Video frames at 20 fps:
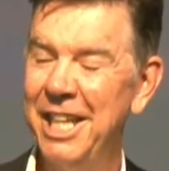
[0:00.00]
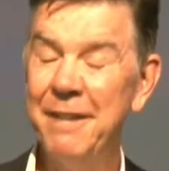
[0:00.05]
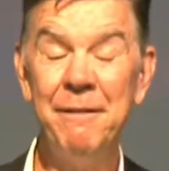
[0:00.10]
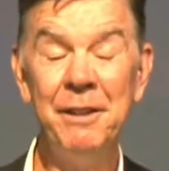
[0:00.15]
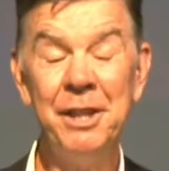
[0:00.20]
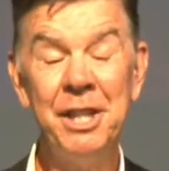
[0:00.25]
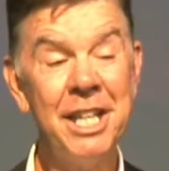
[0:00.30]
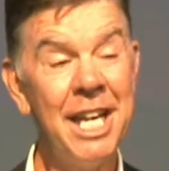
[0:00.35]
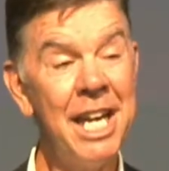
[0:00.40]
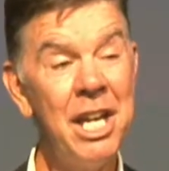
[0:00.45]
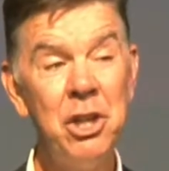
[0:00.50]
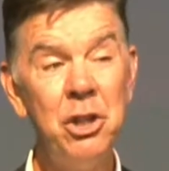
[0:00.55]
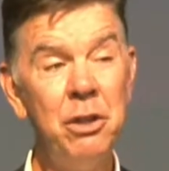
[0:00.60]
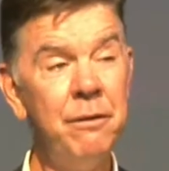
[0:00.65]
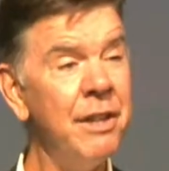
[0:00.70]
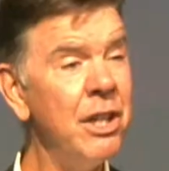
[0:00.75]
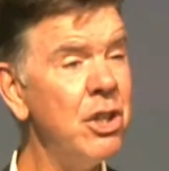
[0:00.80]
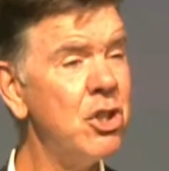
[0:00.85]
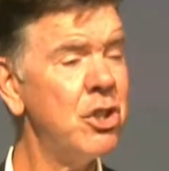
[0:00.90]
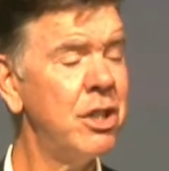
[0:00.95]
If at the end
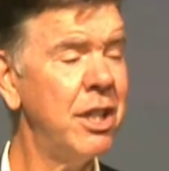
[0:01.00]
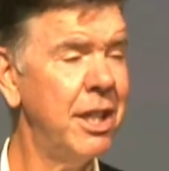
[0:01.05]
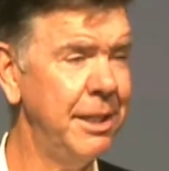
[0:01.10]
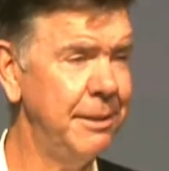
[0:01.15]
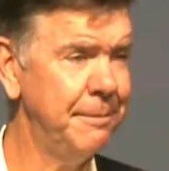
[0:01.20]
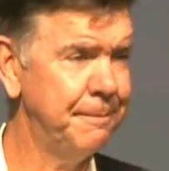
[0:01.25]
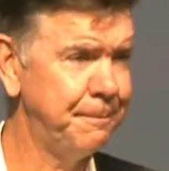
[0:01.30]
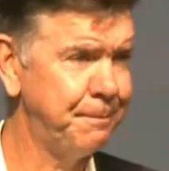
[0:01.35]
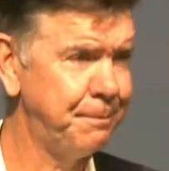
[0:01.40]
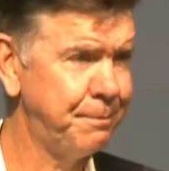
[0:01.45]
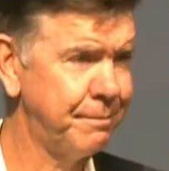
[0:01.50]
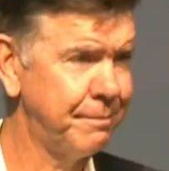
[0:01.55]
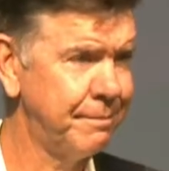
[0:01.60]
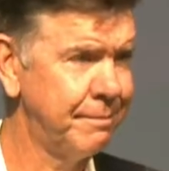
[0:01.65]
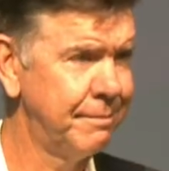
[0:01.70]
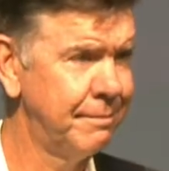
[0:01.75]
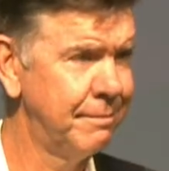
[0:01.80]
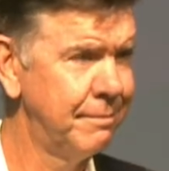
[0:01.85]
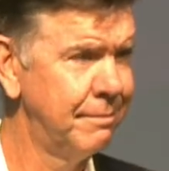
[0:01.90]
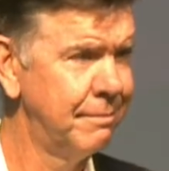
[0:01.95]
of each day
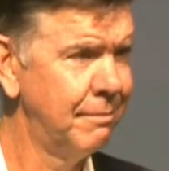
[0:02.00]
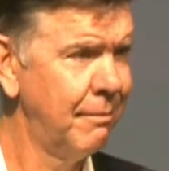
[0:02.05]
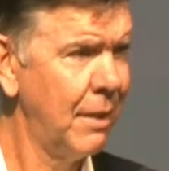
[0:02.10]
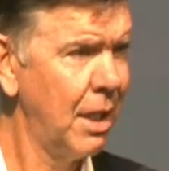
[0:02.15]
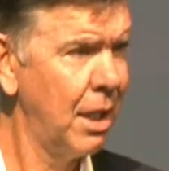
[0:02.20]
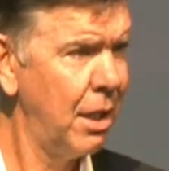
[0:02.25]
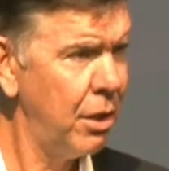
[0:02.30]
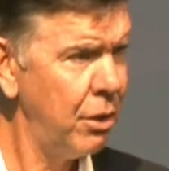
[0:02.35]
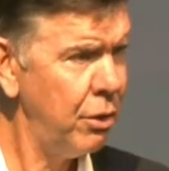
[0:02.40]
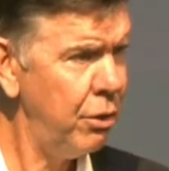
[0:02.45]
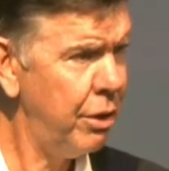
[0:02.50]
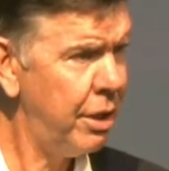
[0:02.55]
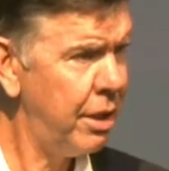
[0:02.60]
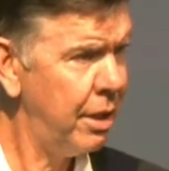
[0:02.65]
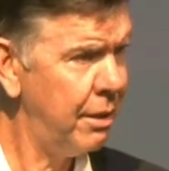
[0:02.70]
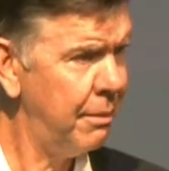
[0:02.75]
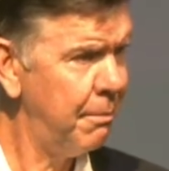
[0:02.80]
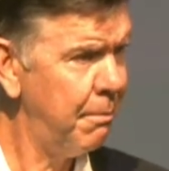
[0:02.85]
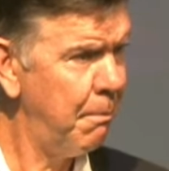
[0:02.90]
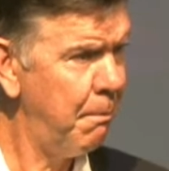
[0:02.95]
you
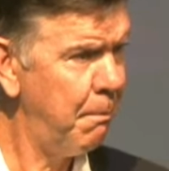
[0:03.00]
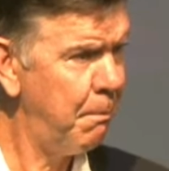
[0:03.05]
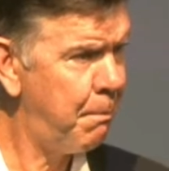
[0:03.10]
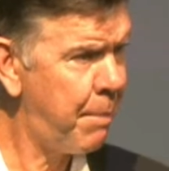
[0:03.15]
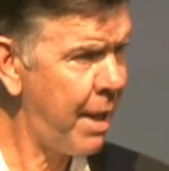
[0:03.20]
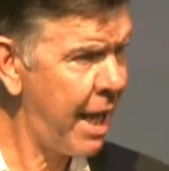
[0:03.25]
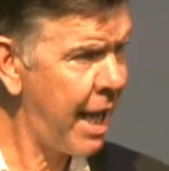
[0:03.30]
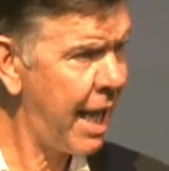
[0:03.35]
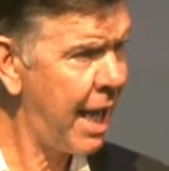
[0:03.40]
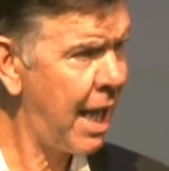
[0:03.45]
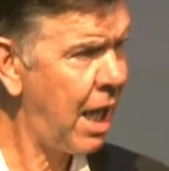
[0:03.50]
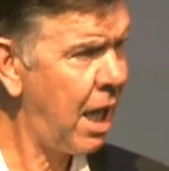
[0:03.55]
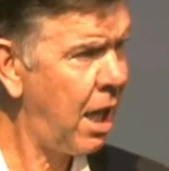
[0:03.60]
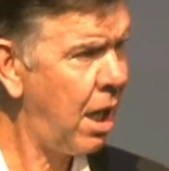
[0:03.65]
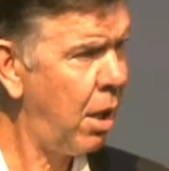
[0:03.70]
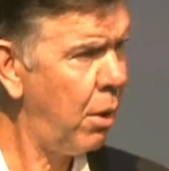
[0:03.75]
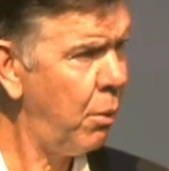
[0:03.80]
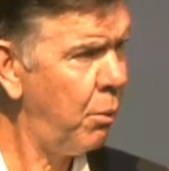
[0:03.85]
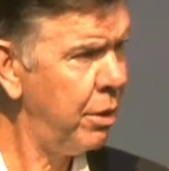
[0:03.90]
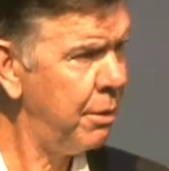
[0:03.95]
can
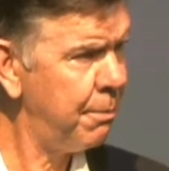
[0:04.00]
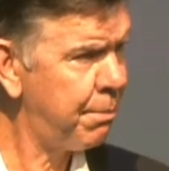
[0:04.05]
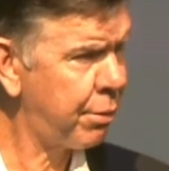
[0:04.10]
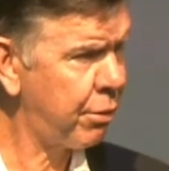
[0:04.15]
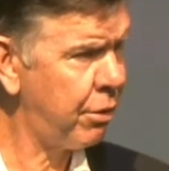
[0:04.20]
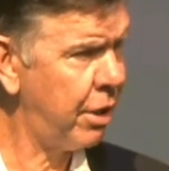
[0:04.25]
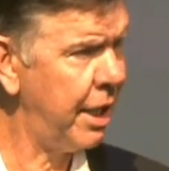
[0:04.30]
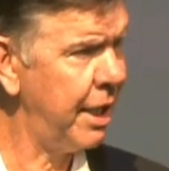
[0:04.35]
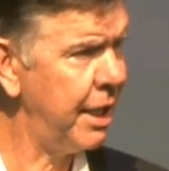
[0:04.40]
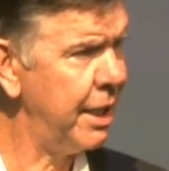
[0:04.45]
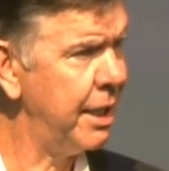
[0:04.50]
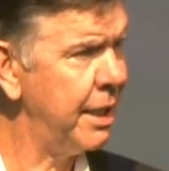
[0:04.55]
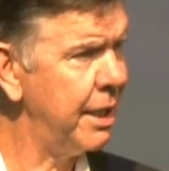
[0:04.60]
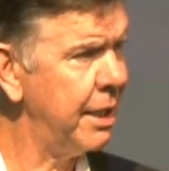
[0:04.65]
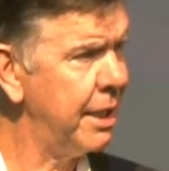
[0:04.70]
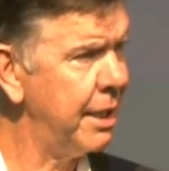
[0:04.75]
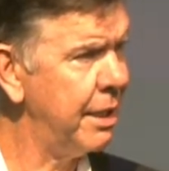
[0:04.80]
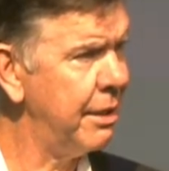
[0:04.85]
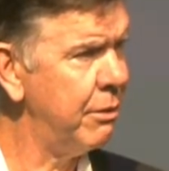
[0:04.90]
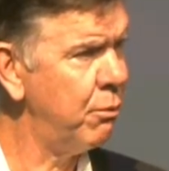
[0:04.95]
bow and
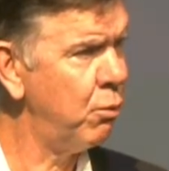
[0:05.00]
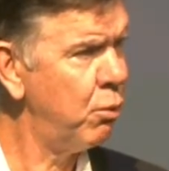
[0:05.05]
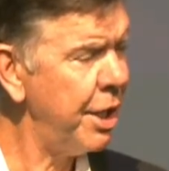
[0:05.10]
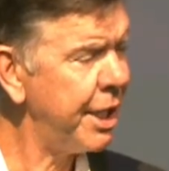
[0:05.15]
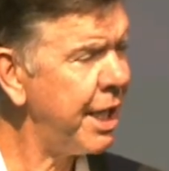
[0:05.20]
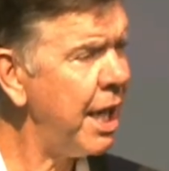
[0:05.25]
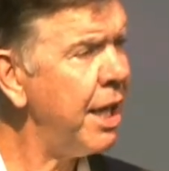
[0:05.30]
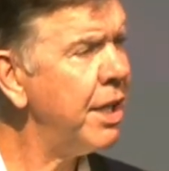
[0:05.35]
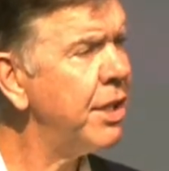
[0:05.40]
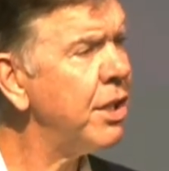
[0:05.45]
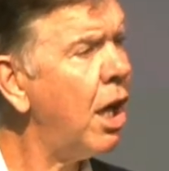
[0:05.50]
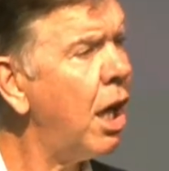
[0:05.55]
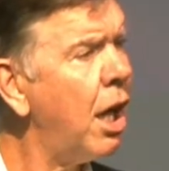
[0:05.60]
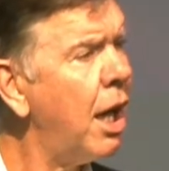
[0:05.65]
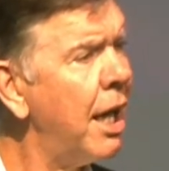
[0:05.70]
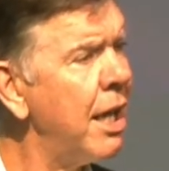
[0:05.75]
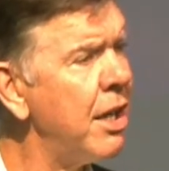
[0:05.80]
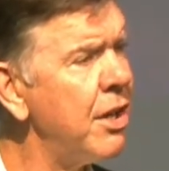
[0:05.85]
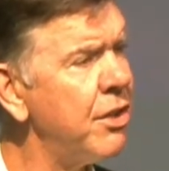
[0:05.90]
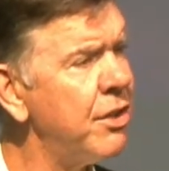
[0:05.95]
pray and
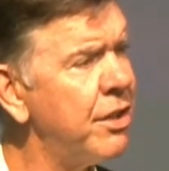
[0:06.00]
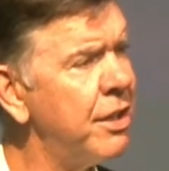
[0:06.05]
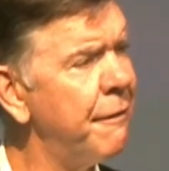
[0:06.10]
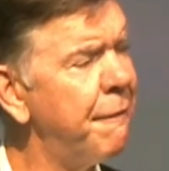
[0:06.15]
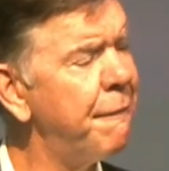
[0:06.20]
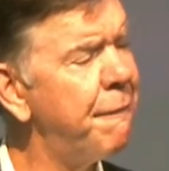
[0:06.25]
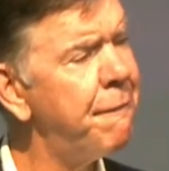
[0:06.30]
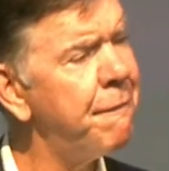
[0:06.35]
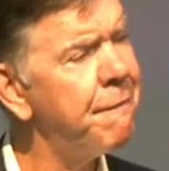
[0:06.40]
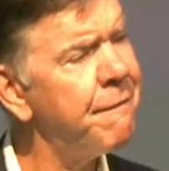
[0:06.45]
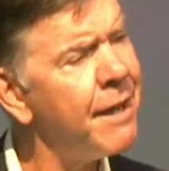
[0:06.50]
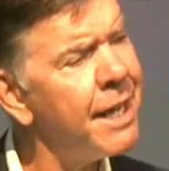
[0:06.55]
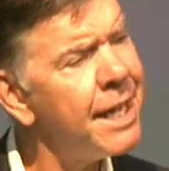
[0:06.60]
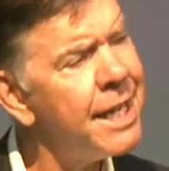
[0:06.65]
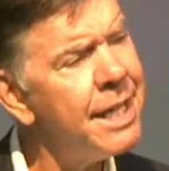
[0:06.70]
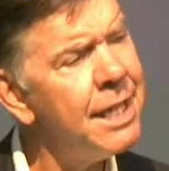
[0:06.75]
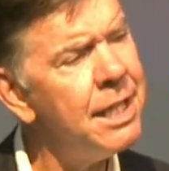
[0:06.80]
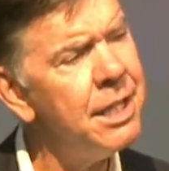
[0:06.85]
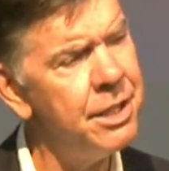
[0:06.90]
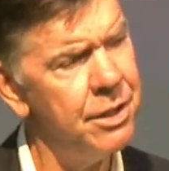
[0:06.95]
recognize the
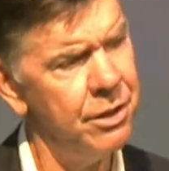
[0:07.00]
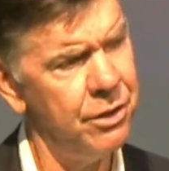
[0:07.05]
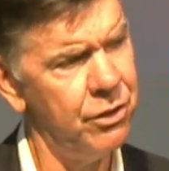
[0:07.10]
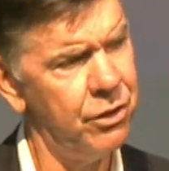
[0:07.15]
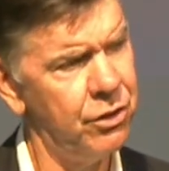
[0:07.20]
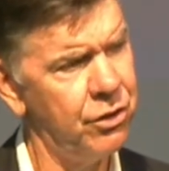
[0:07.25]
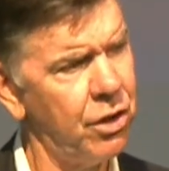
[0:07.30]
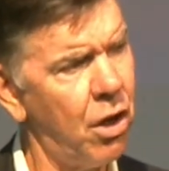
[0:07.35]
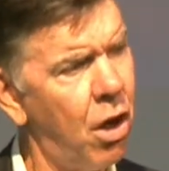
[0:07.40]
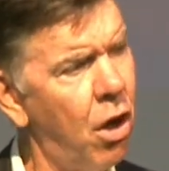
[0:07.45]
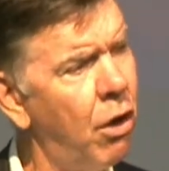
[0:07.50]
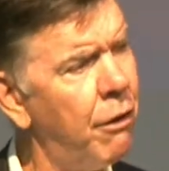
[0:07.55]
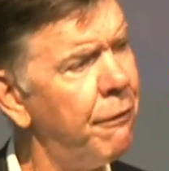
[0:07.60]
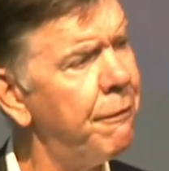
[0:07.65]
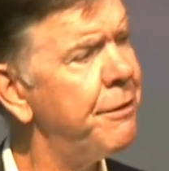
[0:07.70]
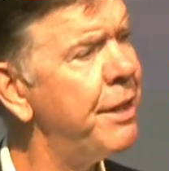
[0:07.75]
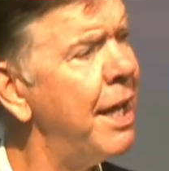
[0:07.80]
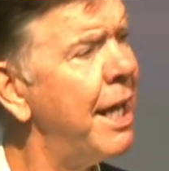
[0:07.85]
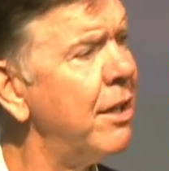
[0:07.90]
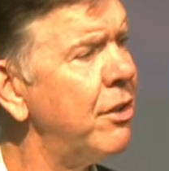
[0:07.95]
failures
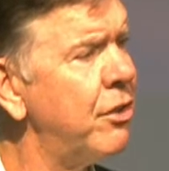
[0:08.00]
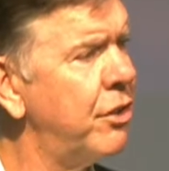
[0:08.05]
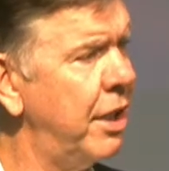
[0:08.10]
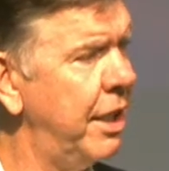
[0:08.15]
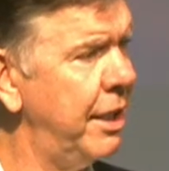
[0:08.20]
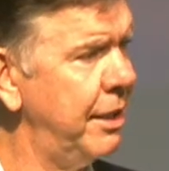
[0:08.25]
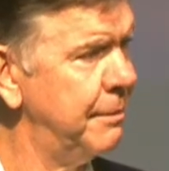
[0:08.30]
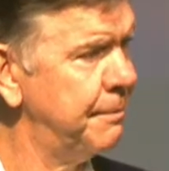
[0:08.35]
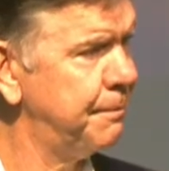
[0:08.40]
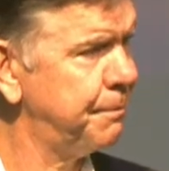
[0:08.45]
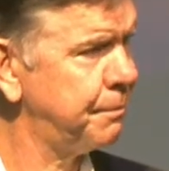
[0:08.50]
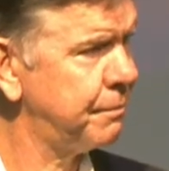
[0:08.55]
of that day